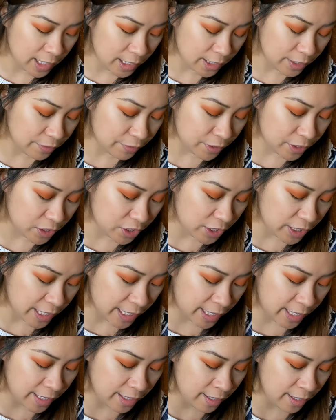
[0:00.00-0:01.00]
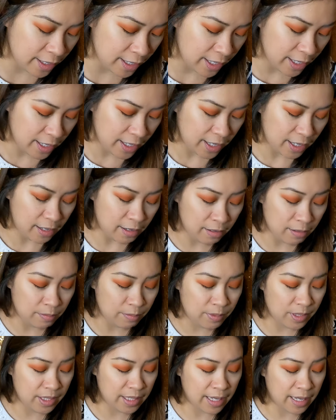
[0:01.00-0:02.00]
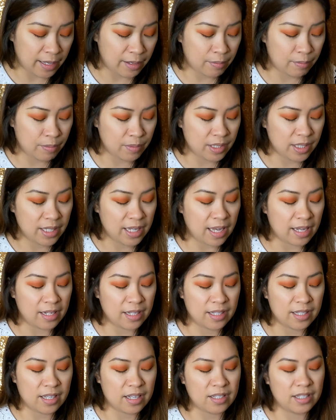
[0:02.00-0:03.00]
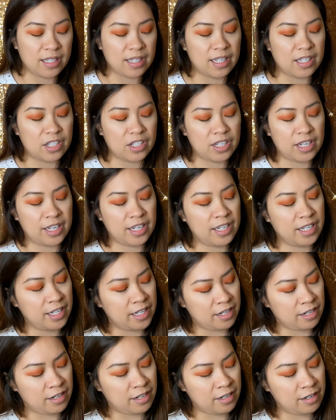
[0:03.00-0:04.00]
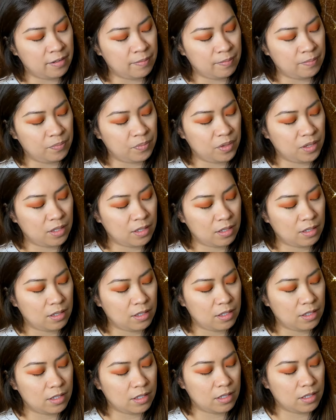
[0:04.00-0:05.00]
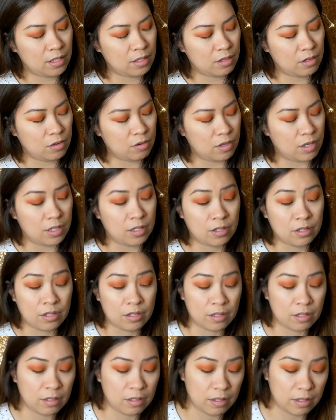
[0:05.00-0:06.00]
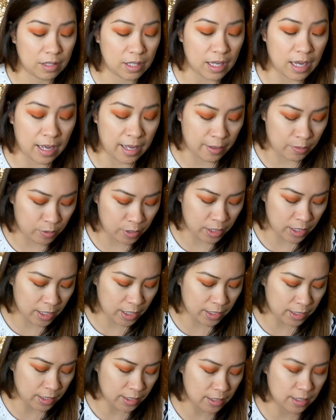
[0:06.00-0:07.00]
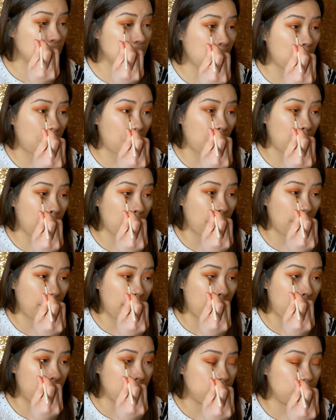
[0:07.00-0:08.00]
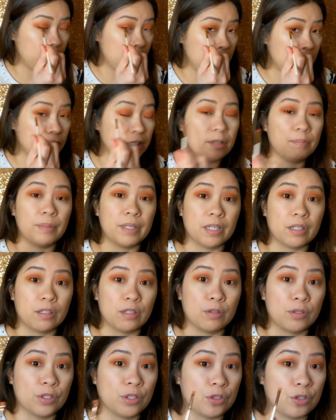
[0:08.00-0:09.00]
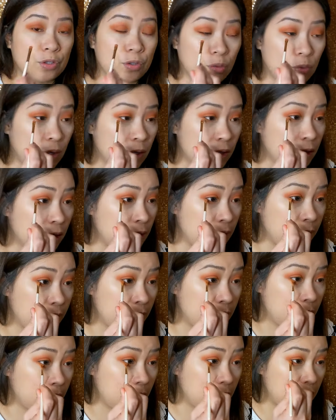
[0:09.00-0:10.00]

Different shade, same Sienna Sunset shade here. Just gonna go under the eye with this, but a little bit closer to the waterline.